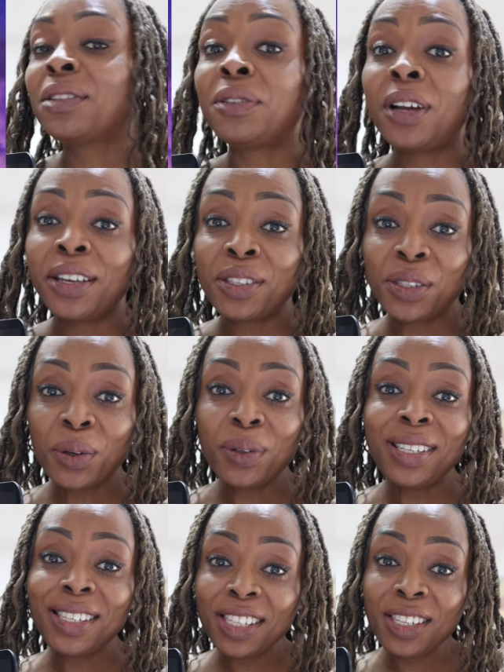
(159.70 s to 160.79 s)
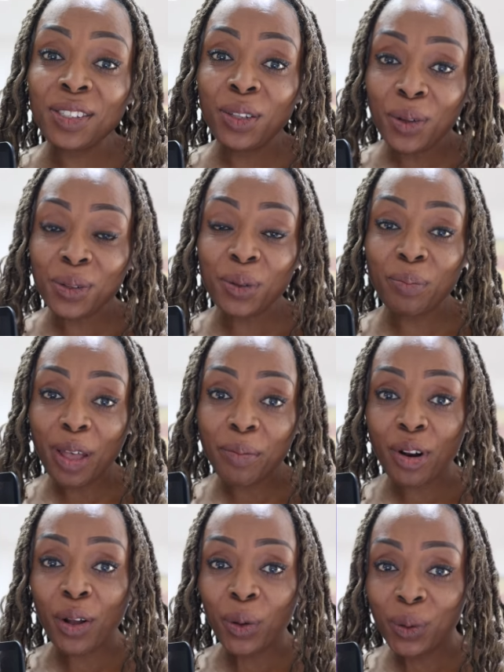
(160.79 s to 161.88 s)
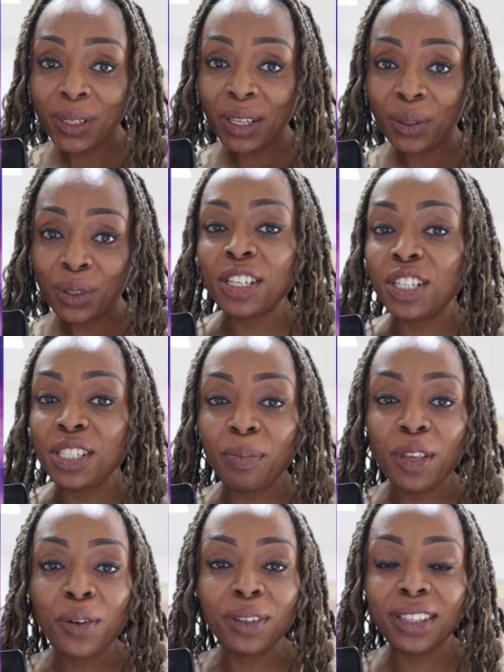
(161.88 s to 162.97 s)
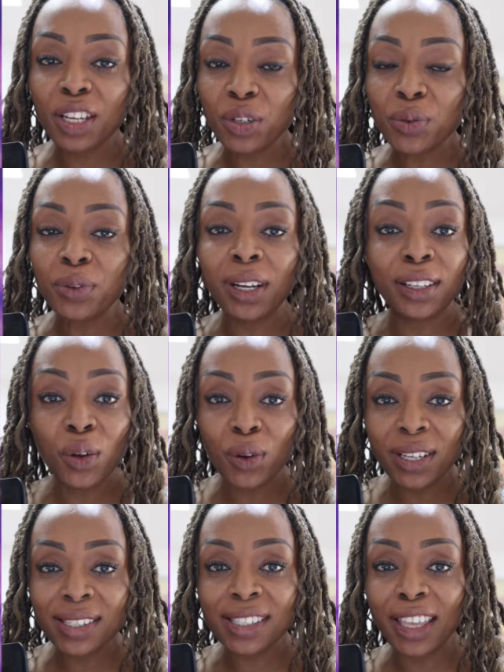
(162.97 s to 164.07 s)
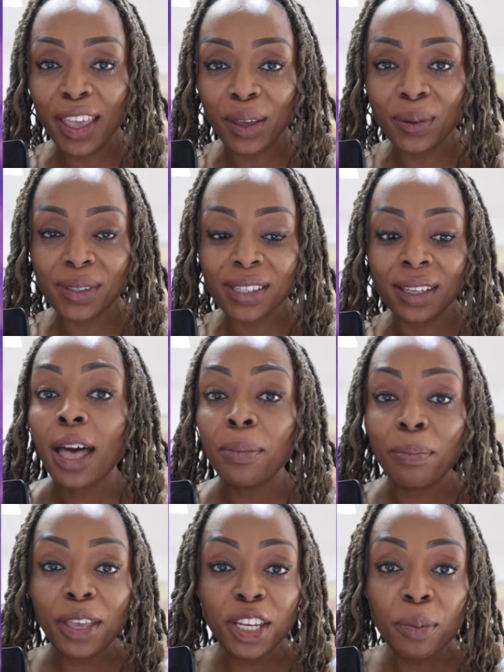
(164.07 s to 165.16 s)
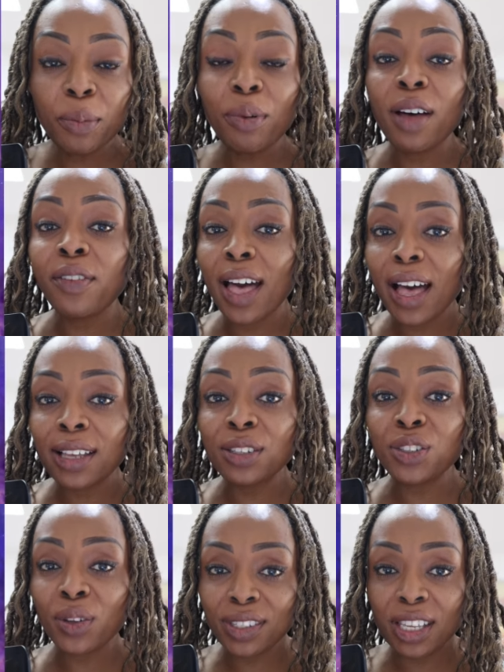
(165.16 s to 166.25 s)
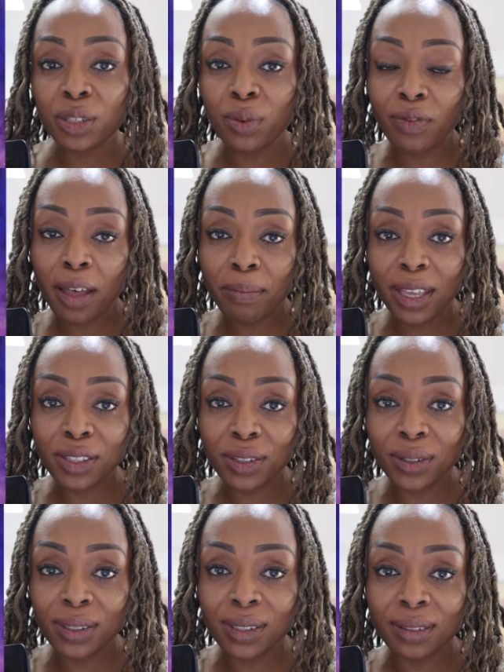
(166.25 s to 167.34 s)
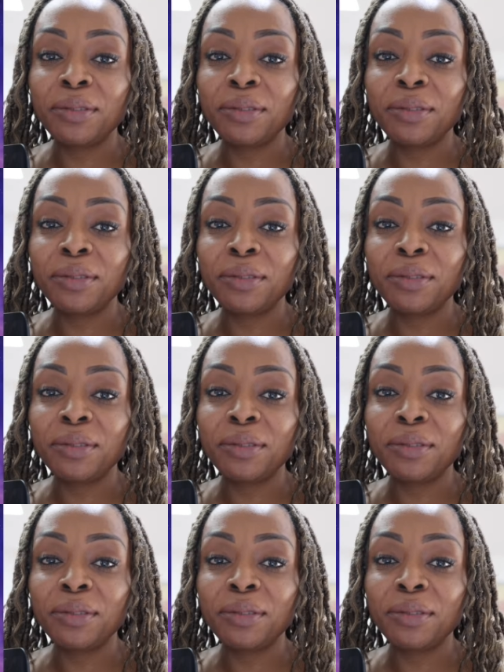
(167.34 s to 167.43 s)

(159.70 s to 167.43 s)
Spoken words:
Right, so this is Dr. Barbara Oneill. She's big on natural and holistic health, and many people have had success with her methods.